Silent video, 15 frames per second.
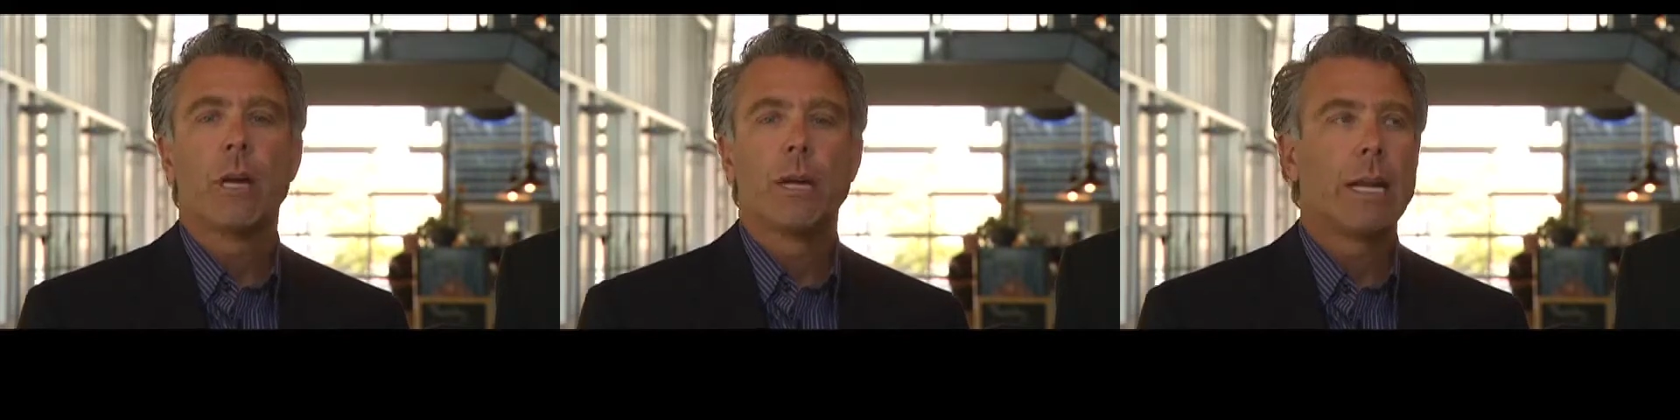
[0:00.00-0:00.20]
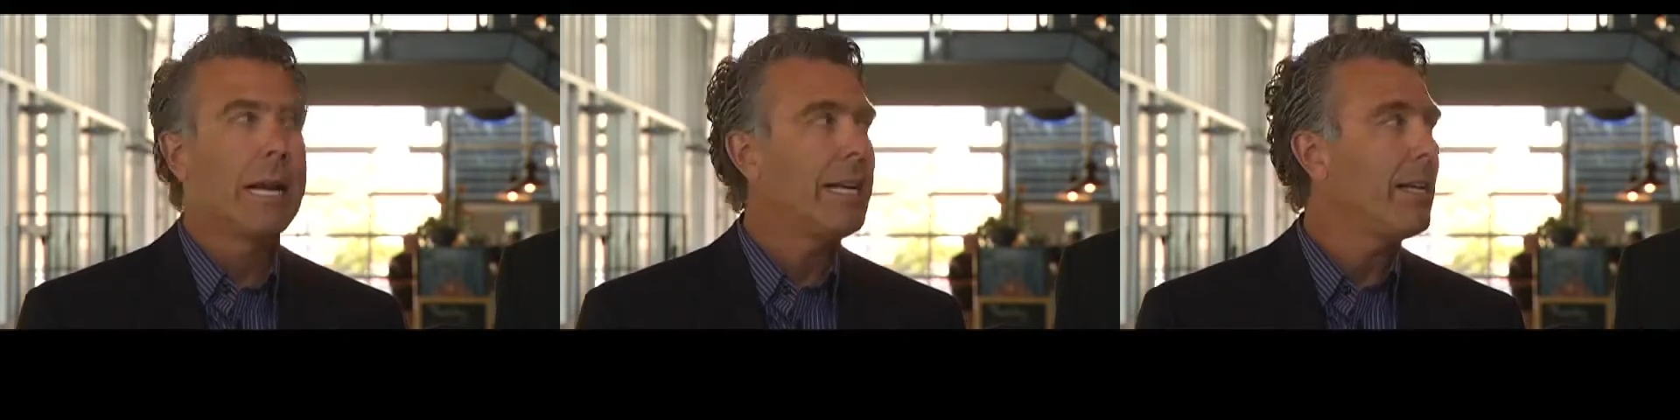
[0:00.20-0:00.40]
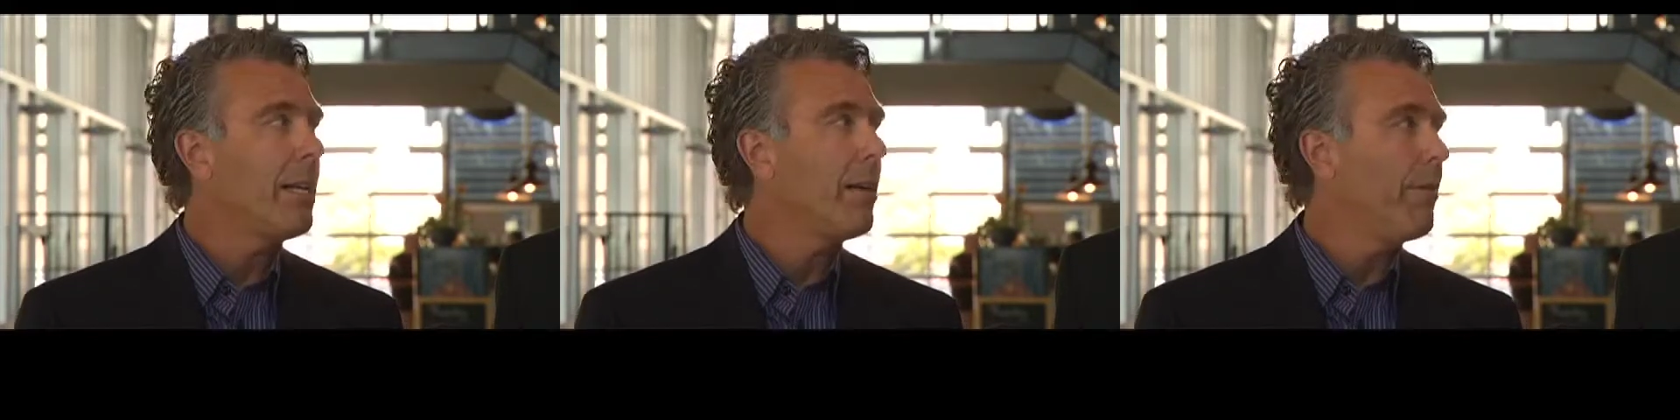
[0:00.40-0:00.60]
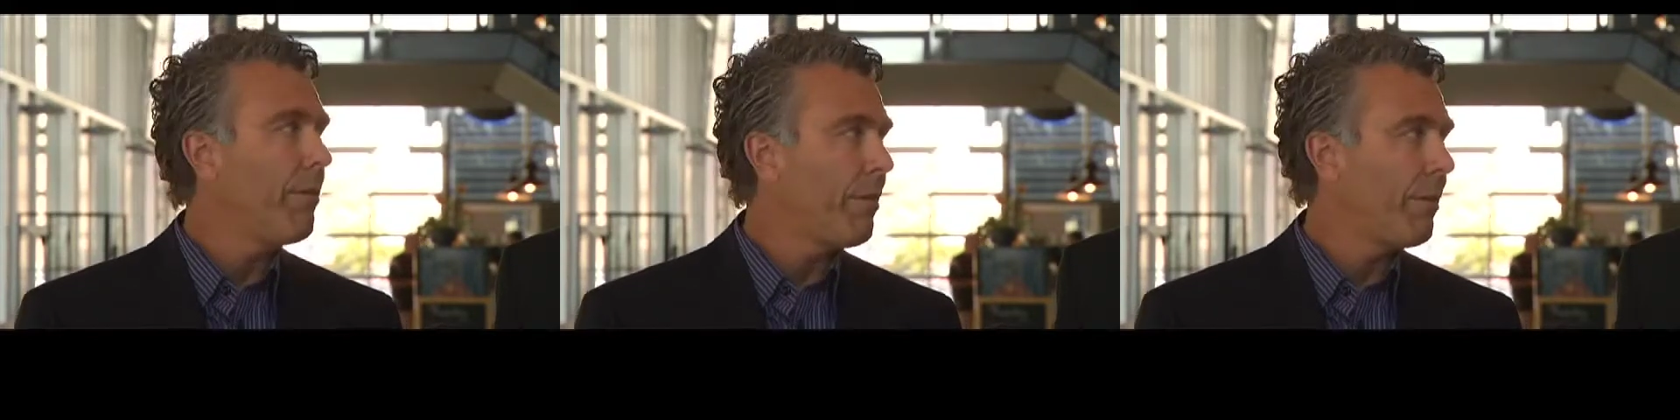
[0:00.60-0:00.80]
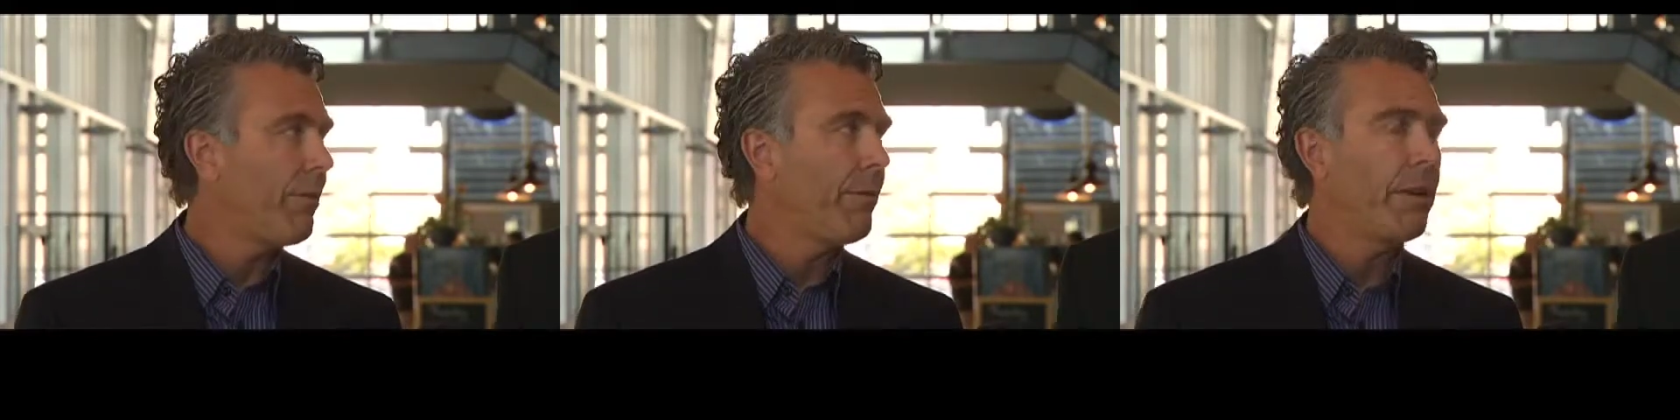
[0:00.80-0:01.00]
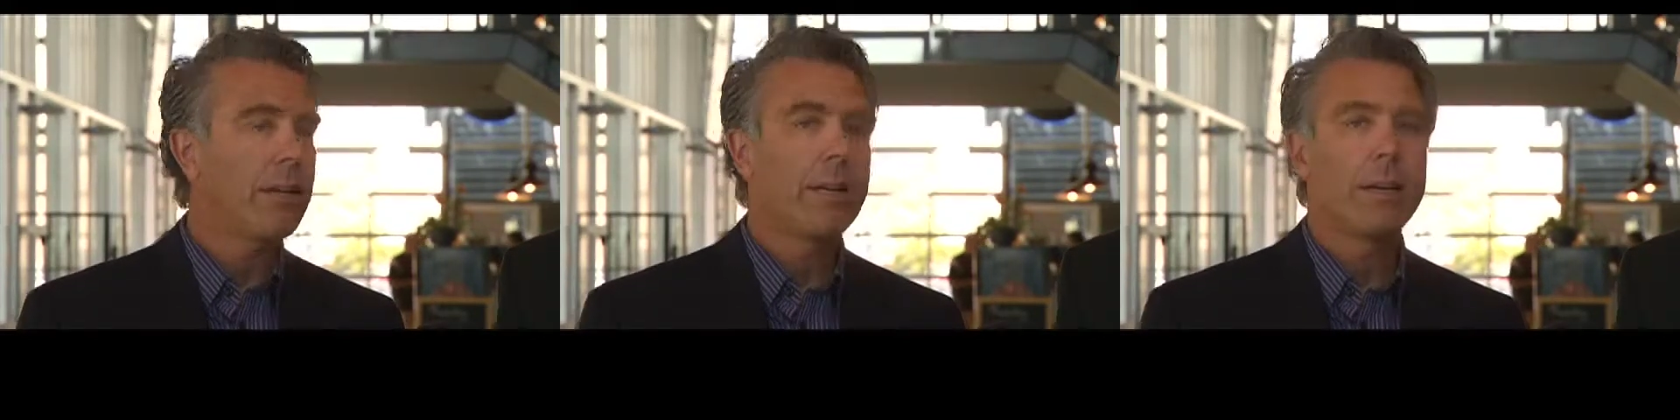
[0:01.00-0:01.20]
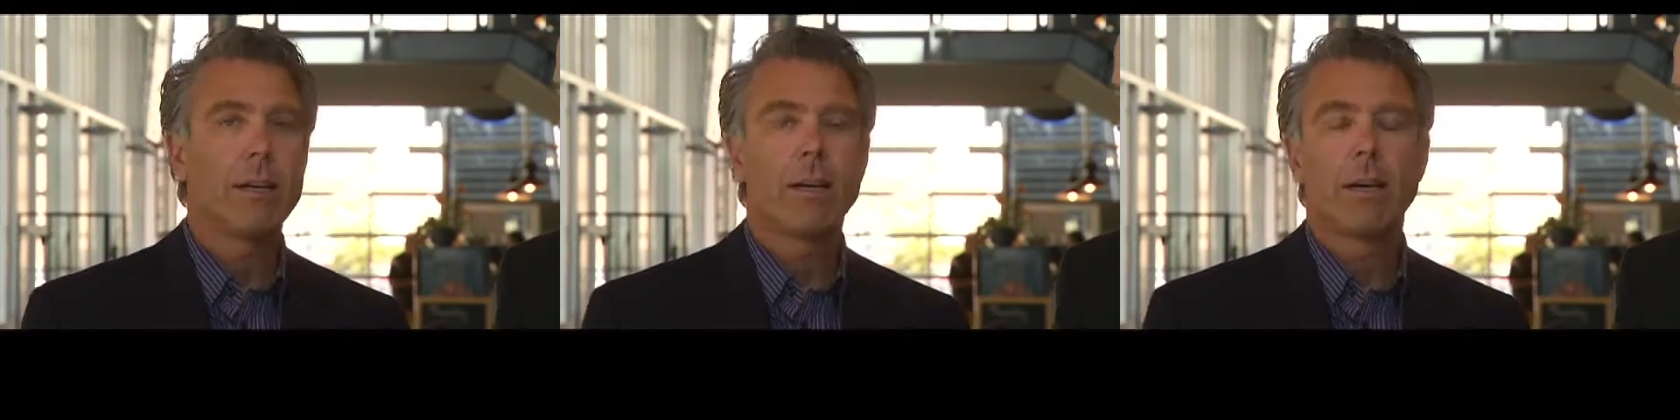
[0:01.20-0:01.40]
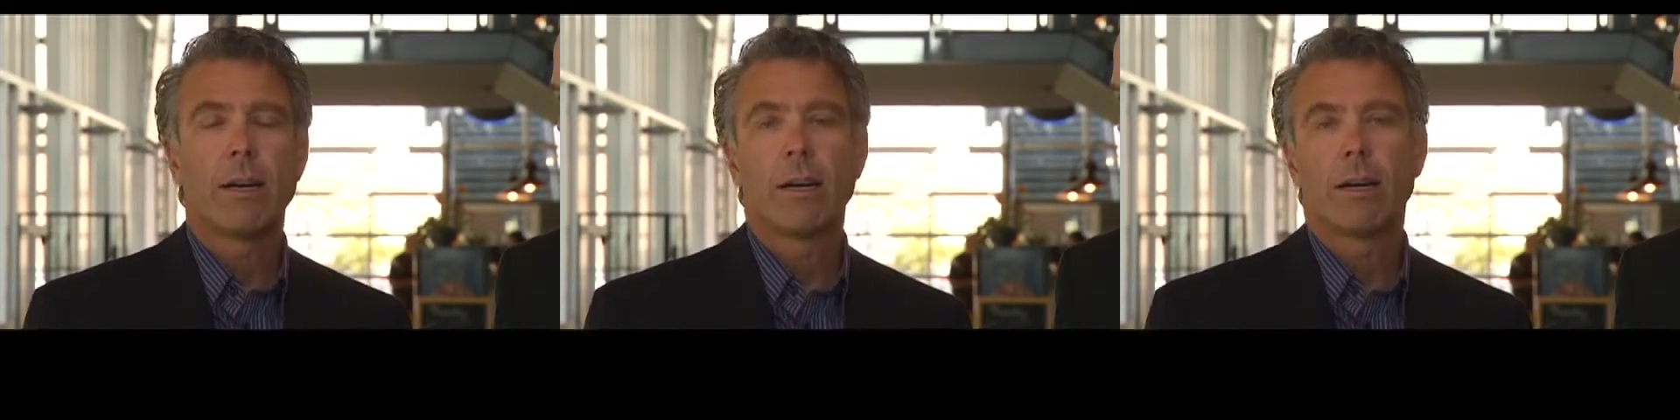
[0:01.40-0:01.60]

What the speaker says: 1950,